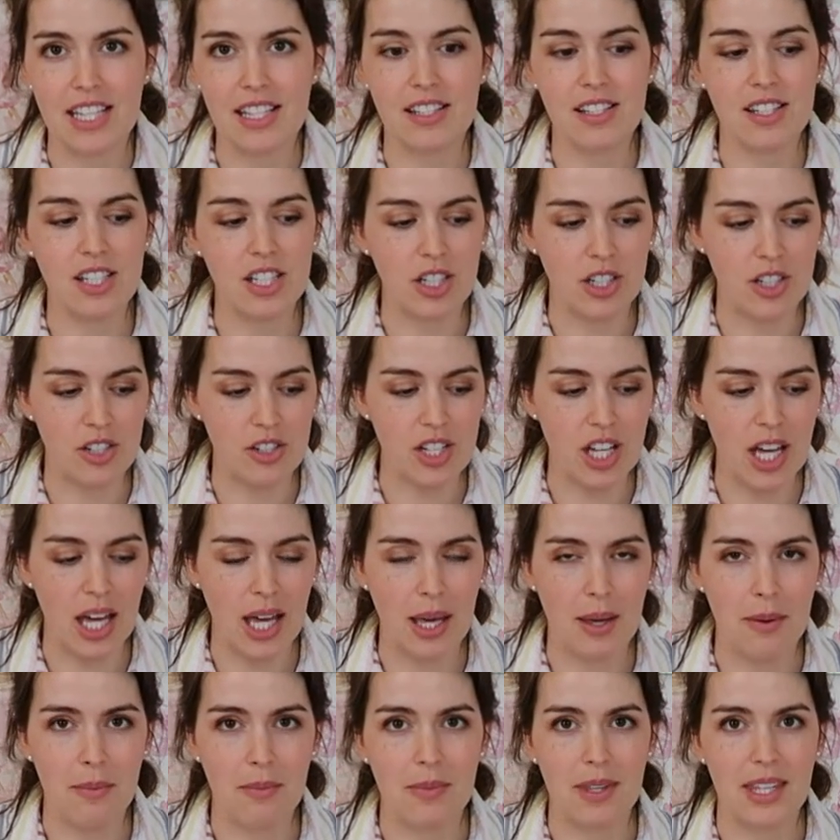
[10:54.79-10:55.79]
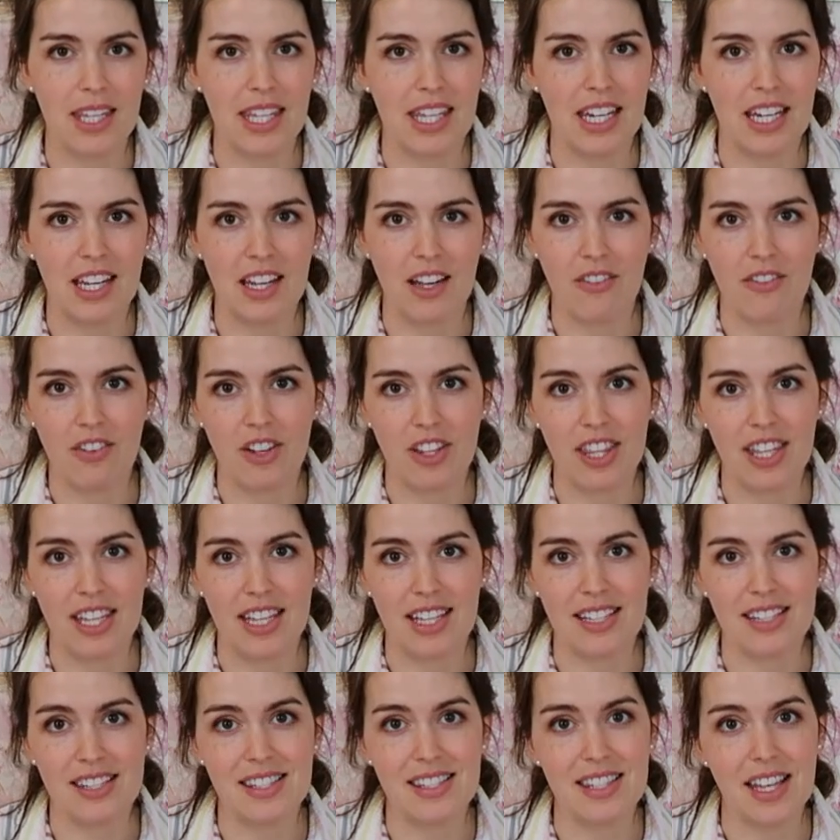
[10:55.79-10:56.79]
easier time getting
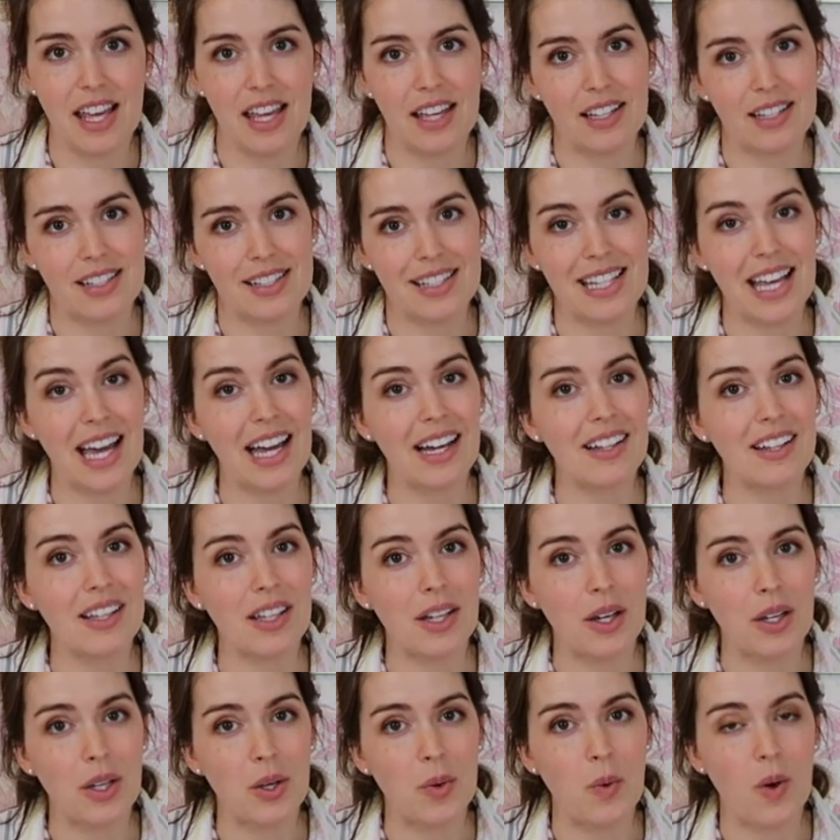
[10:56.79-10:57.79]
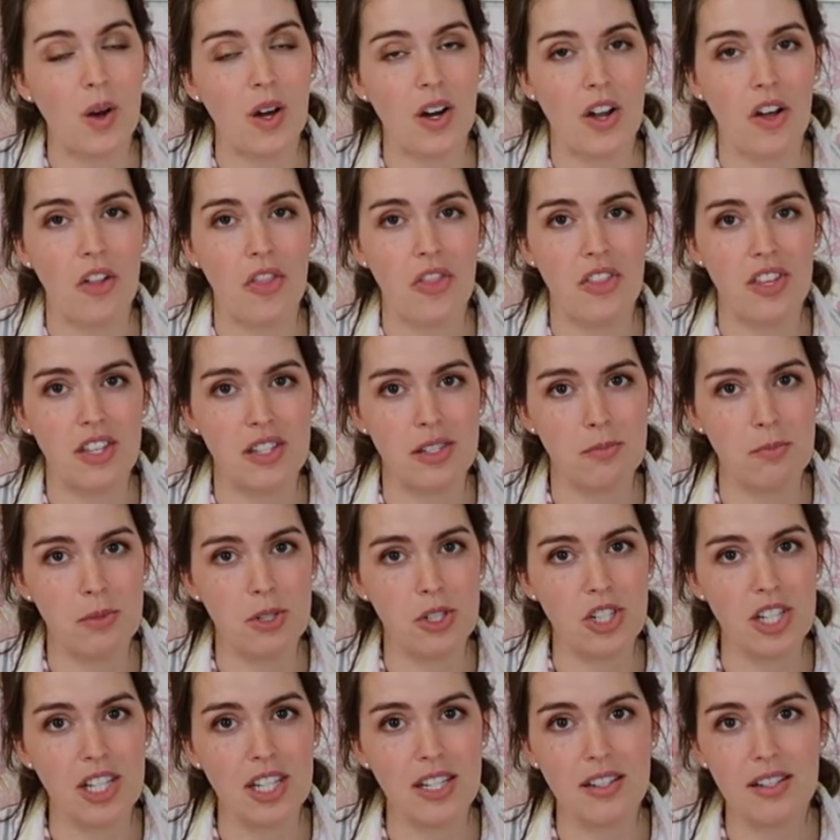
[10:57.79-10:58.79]
everything set exactly how you want on this
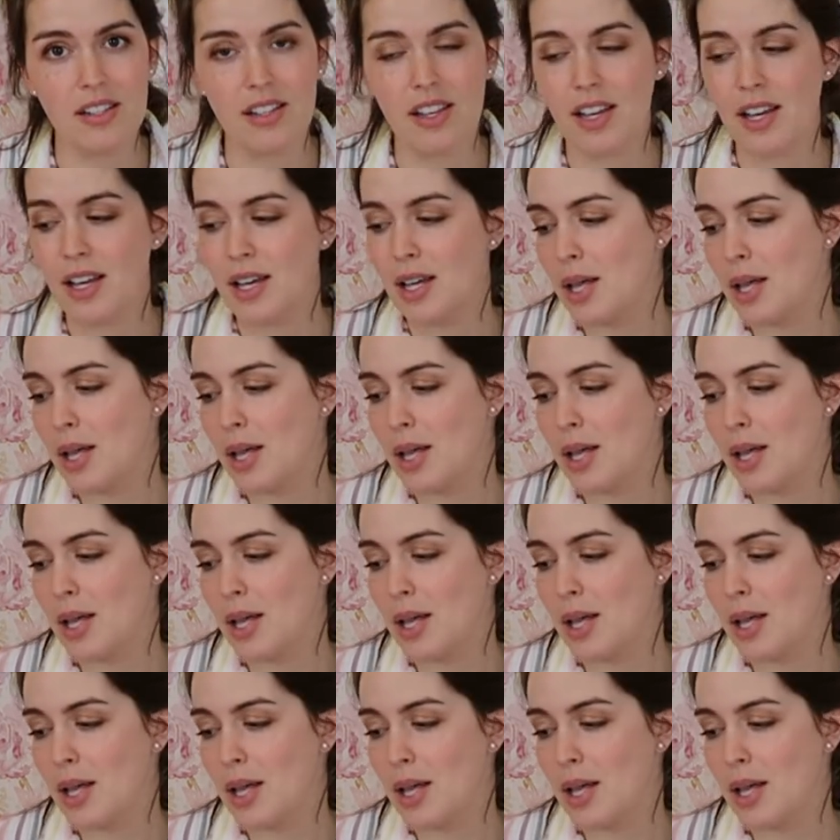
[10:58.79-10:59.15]
machine,